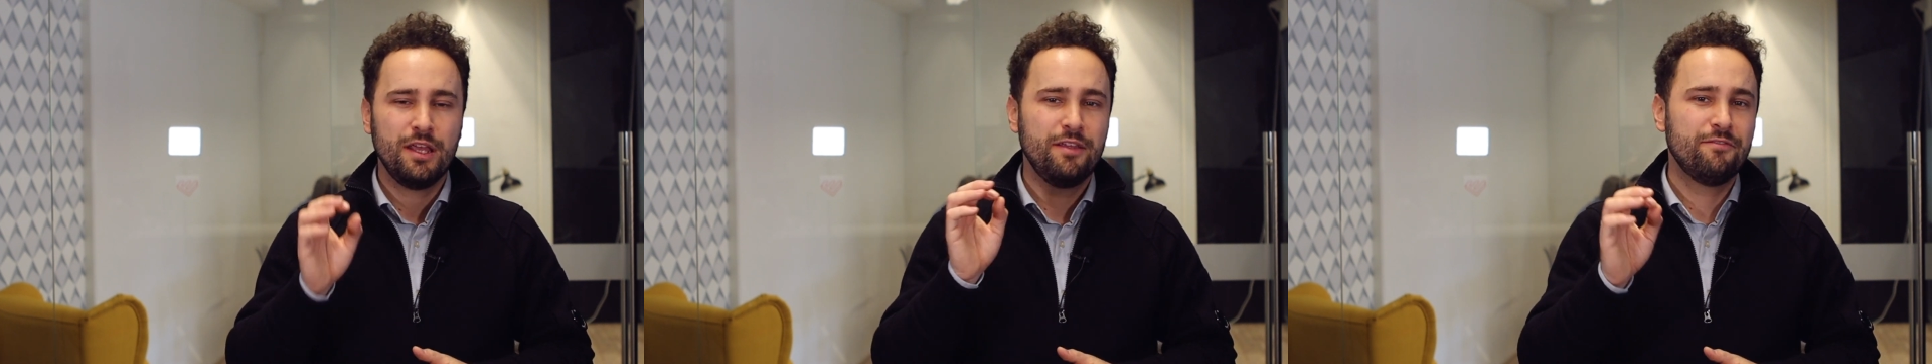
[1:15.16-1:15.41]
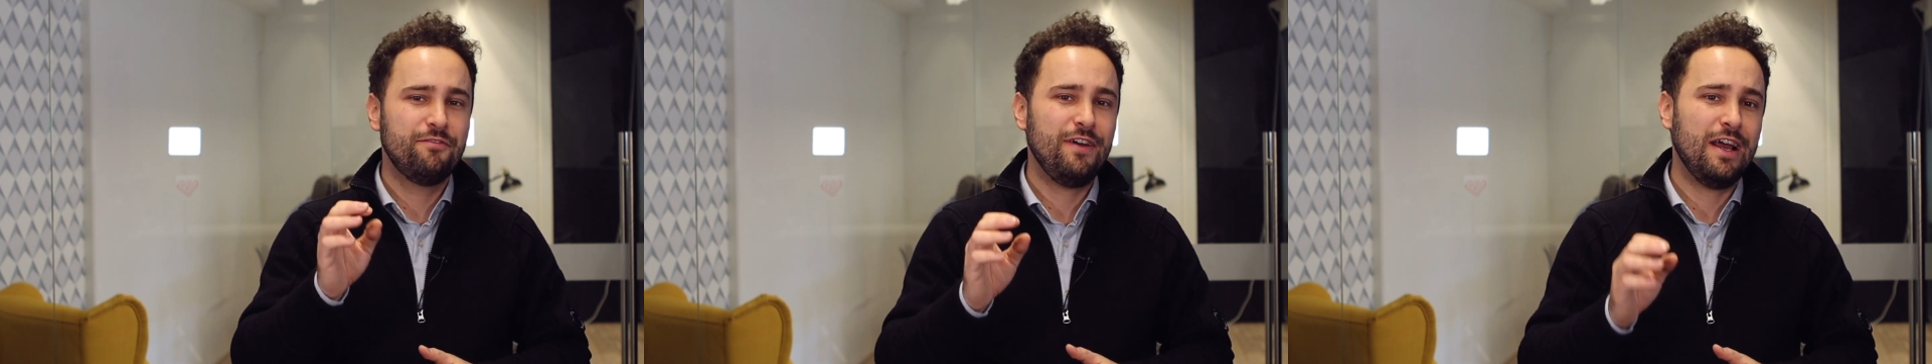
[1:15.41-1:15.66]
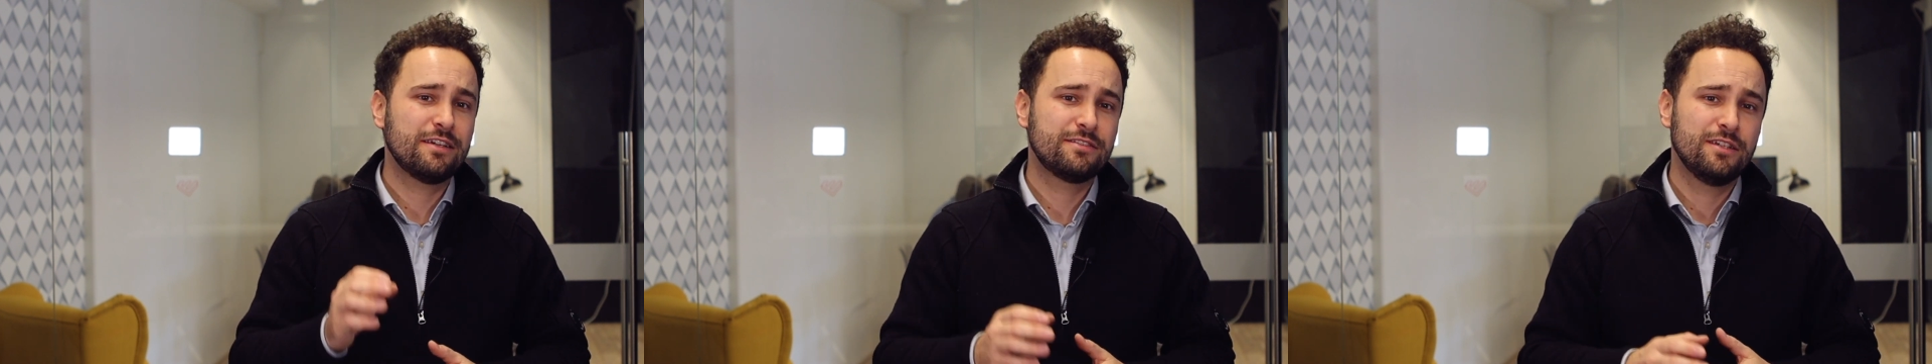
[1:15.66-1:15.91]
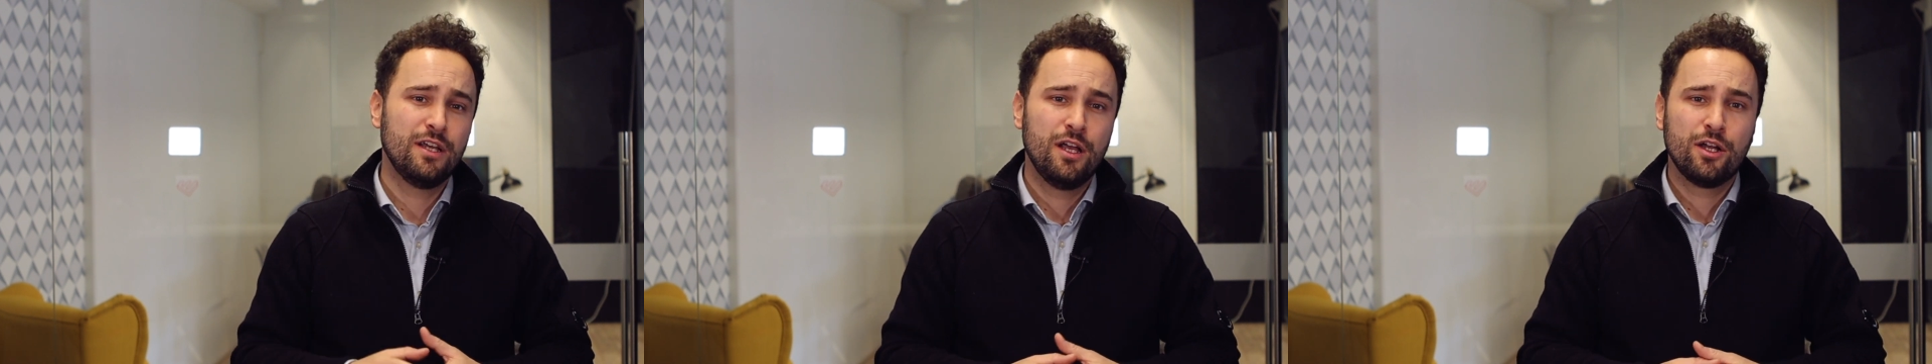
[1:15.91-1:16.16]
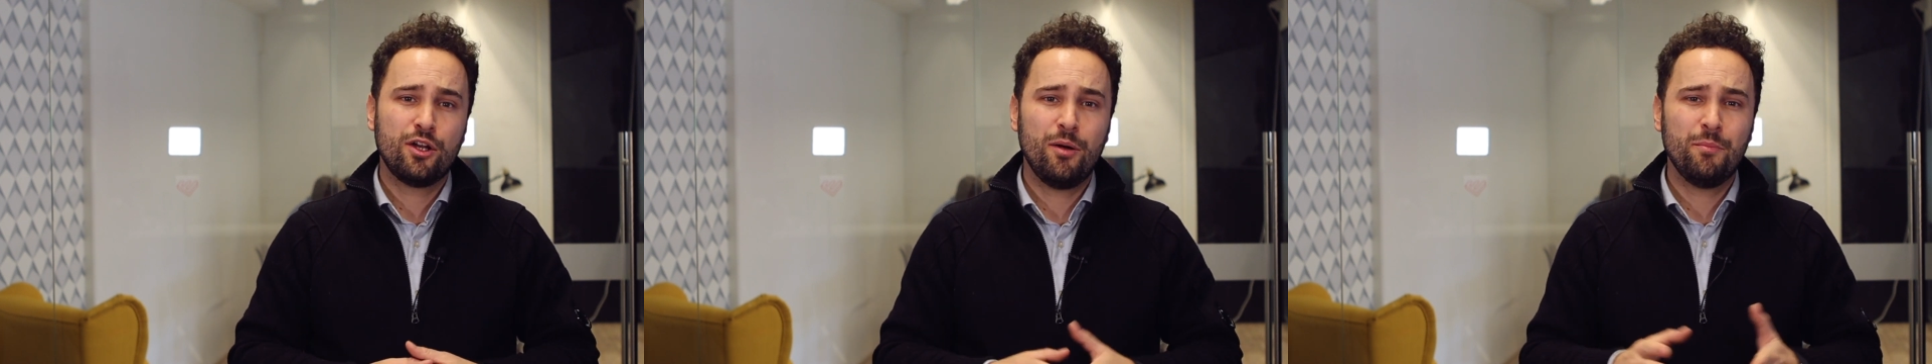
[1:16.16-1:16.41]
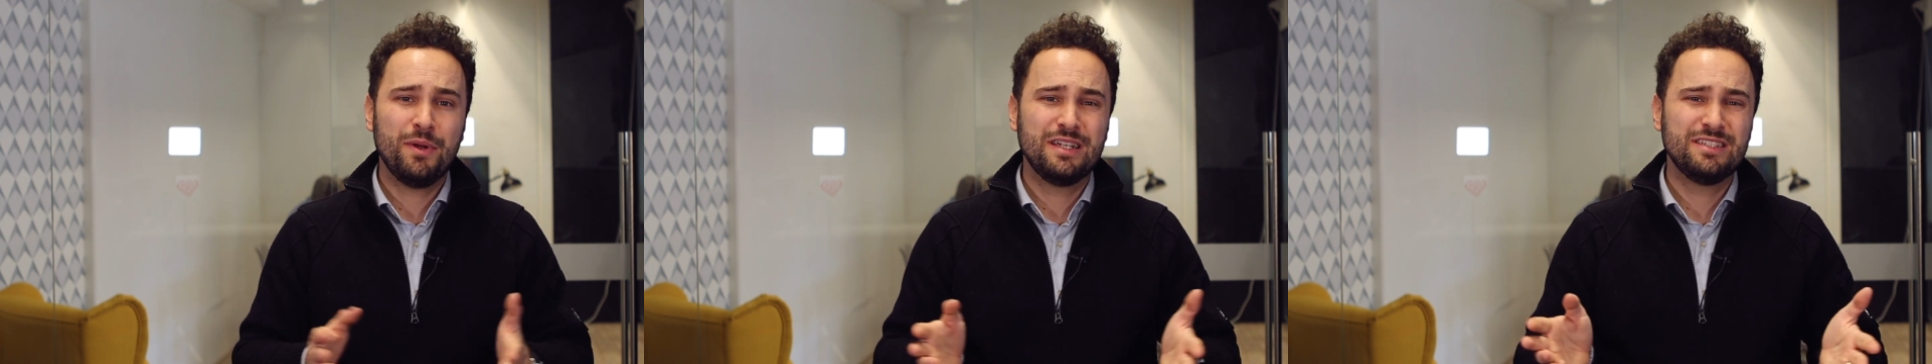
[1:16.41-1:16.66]
In fact,
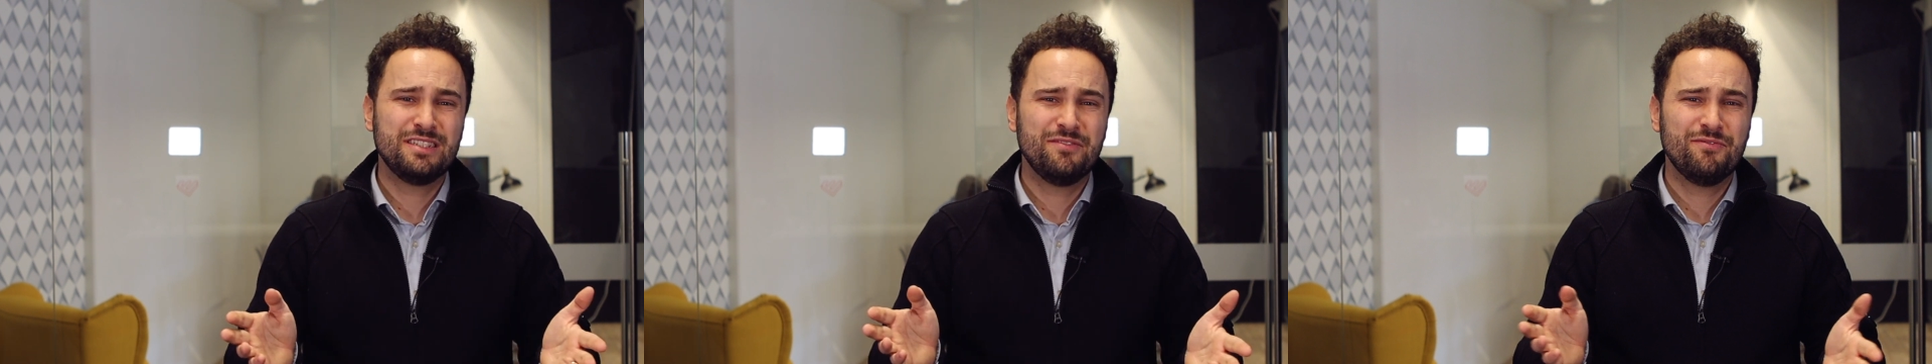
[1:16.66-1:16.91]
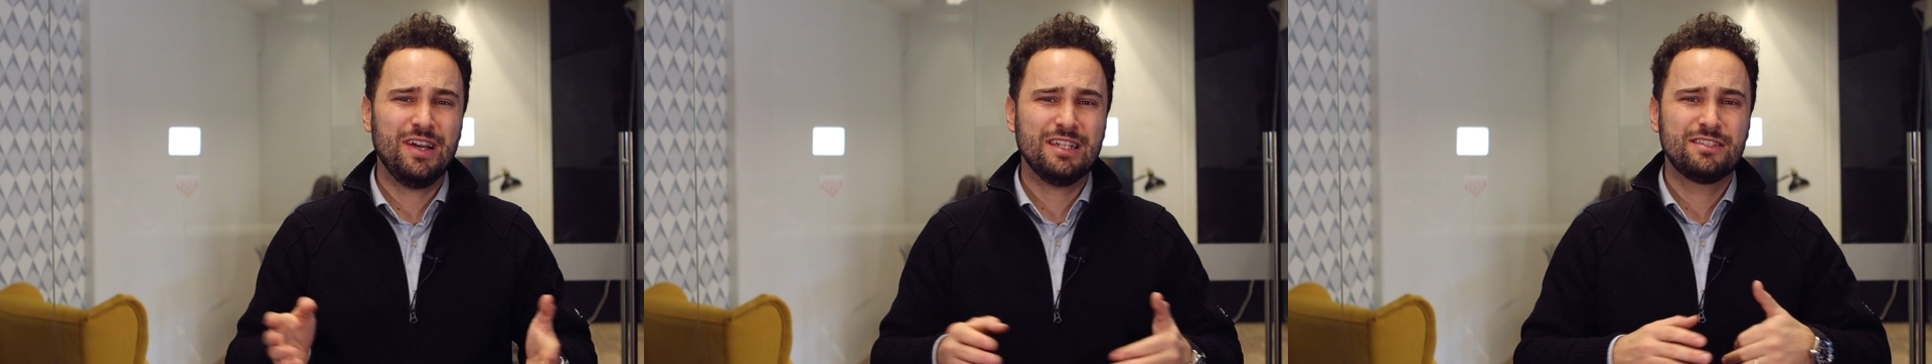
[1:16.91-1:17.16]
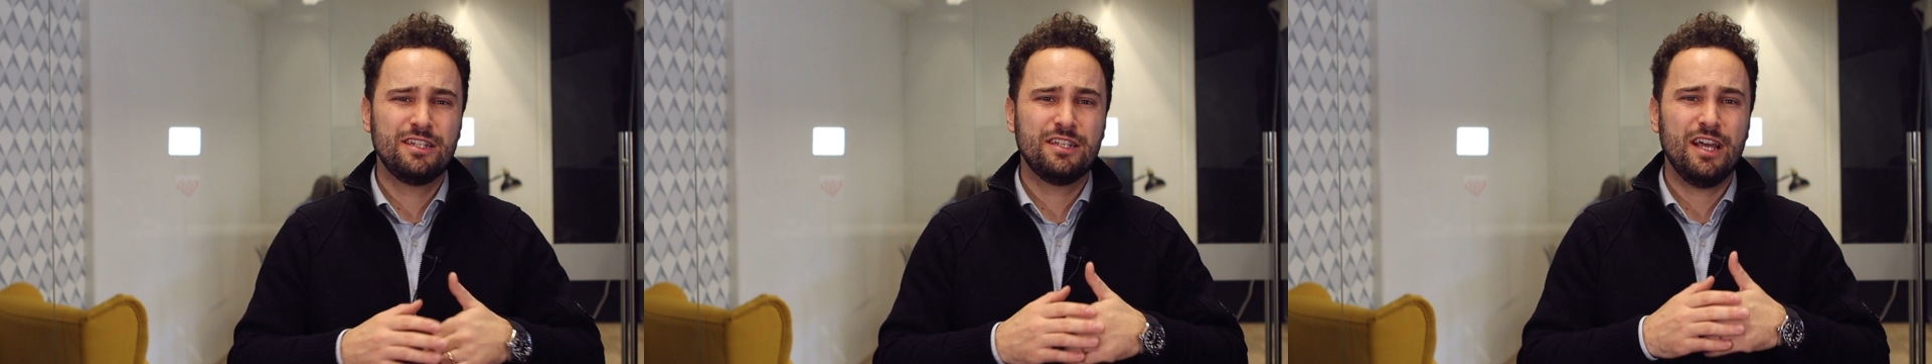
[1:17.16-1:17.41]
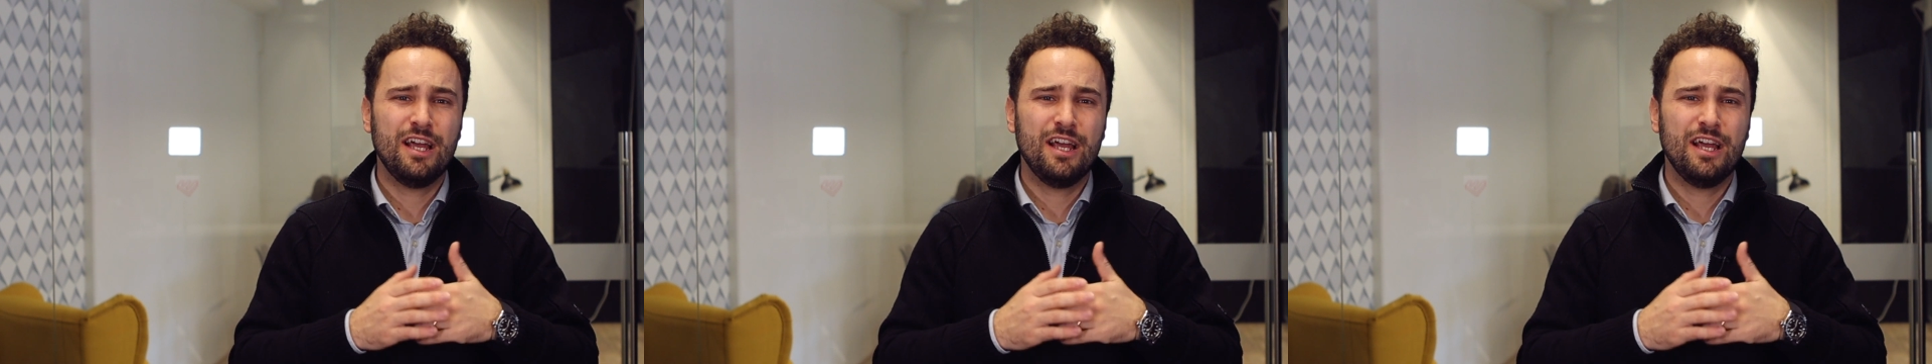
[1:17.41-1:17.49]
companies invested